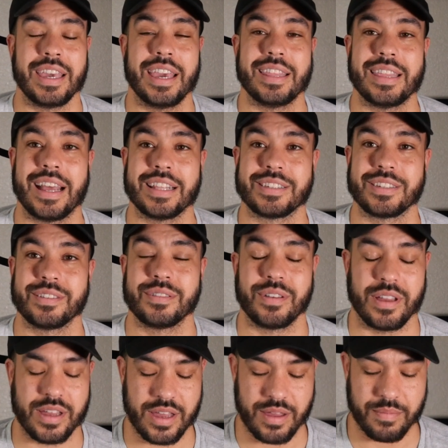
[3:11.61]
and that's
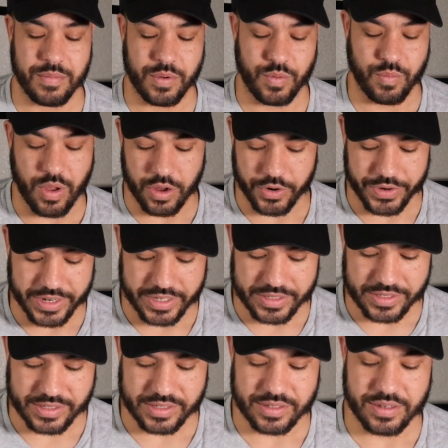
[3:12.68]

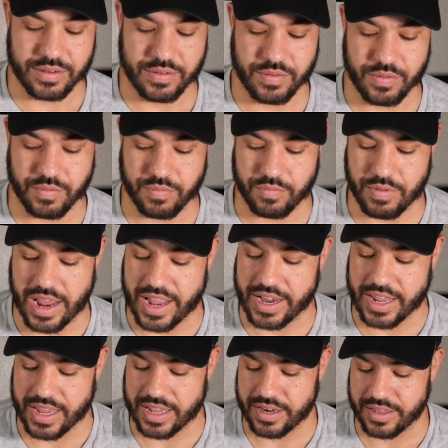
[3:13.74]
Walgreens, Rite
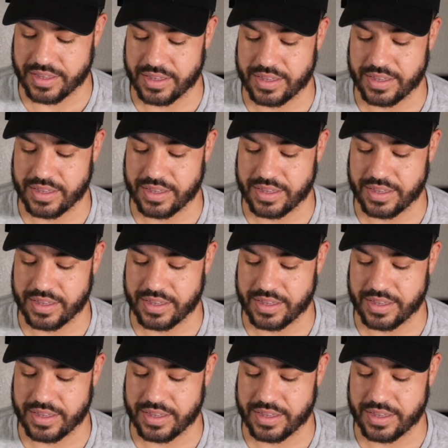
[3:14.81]
Aid,